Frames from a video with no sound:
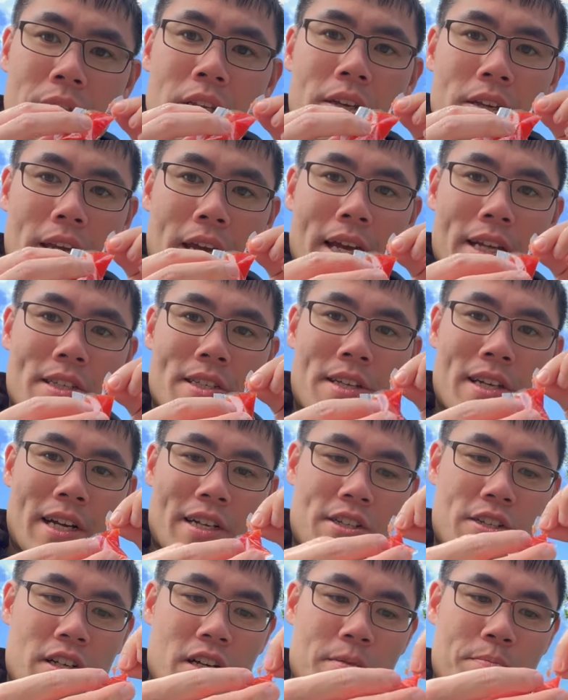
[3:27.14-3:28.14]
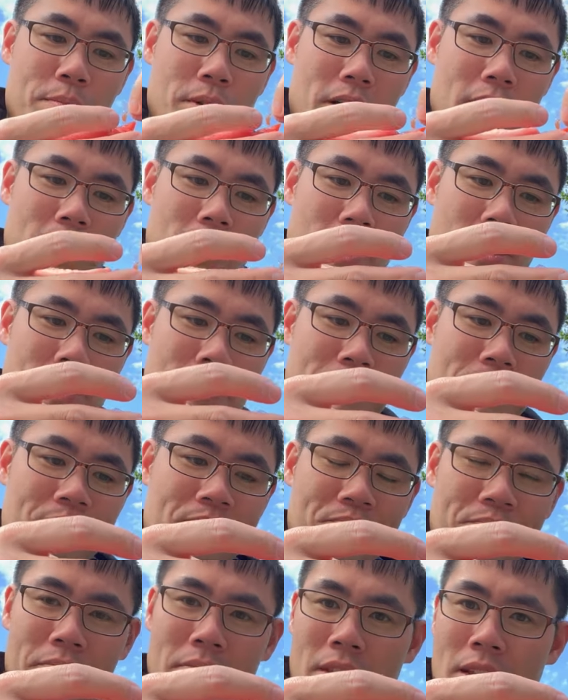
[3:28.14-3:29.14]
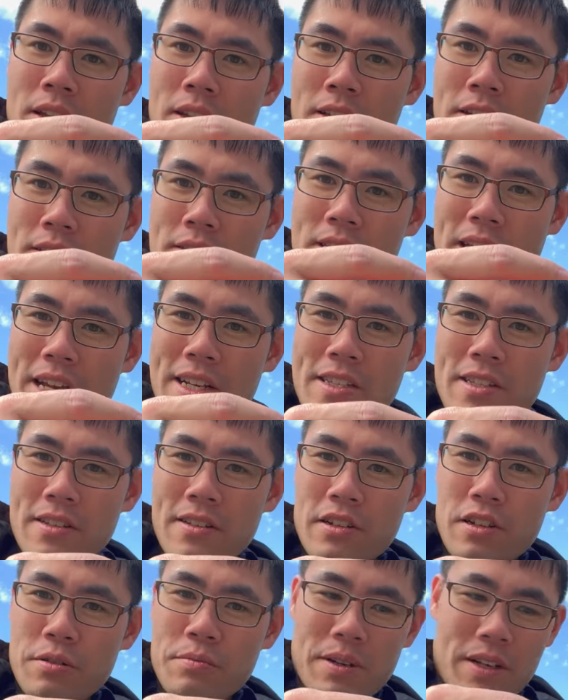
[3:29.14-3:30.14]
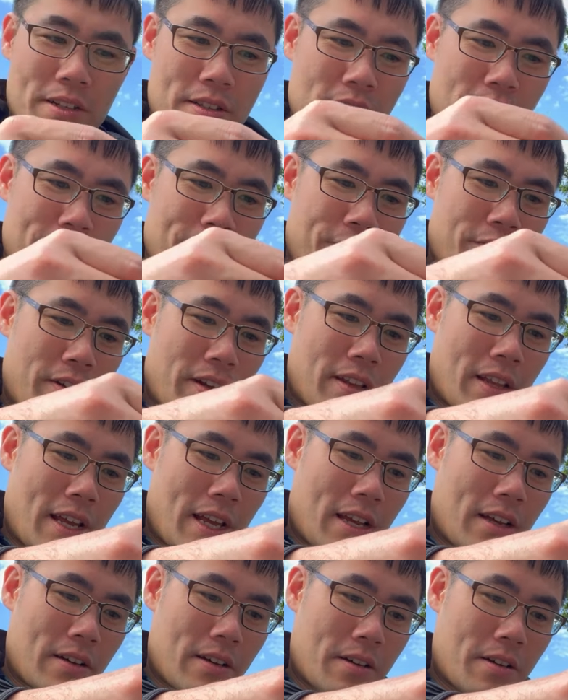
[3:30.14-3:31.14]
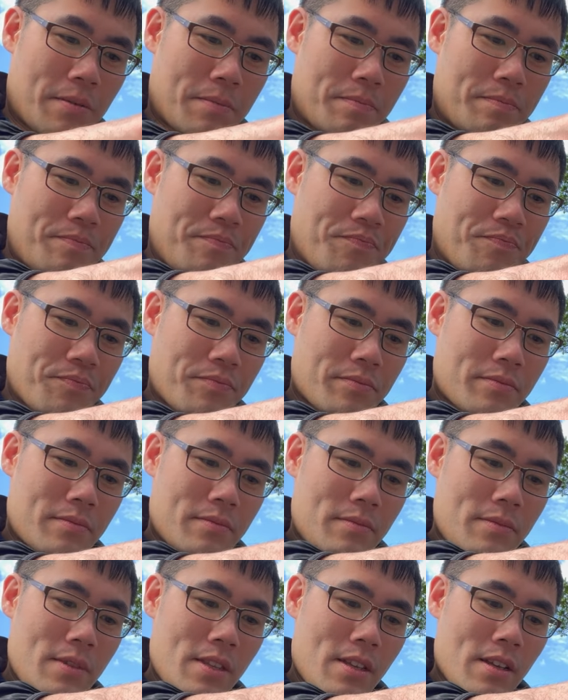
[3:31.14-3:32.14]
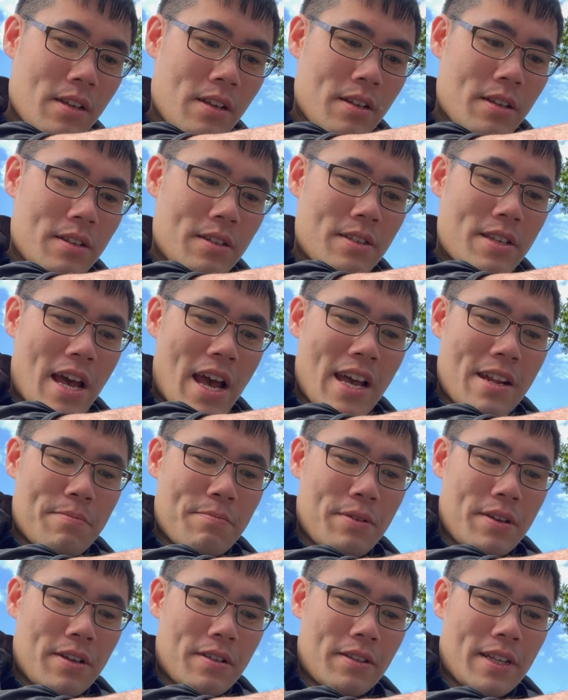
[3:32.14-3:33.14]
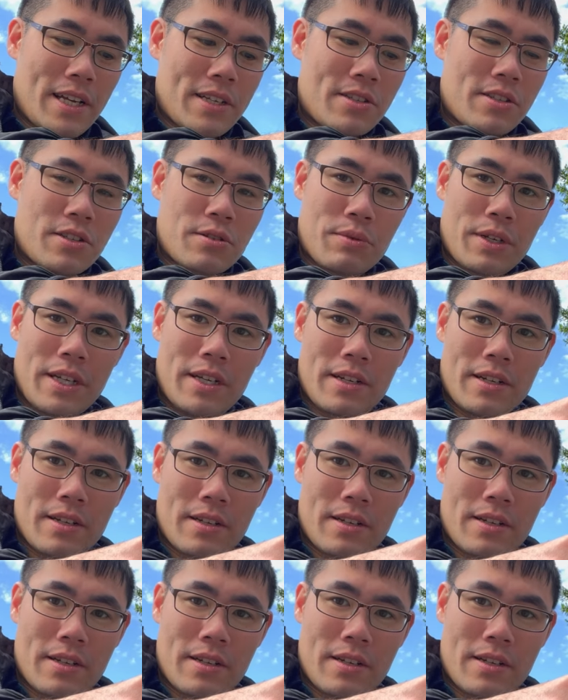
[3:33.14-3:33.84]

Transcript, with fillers: Yeah, it's ketchup, but um, tastes a little bit different, like um, tad bit less sweet.